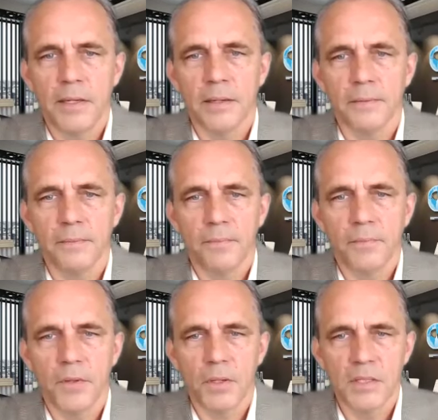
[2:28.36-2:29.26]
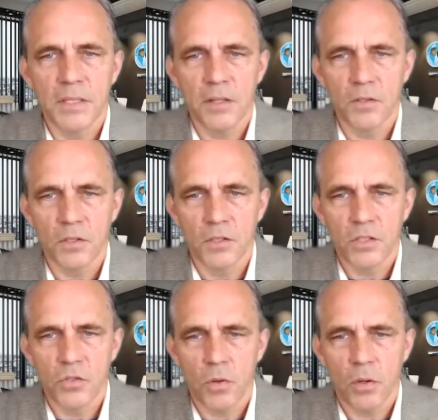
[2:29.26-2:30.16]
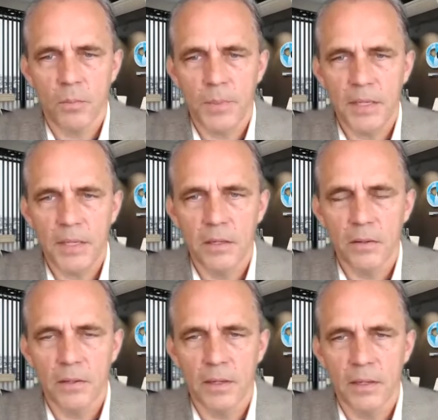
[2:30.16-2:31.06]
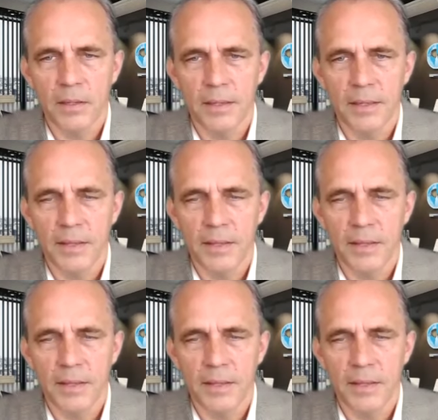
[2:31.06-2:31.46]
here. You can see there's a strong peak here on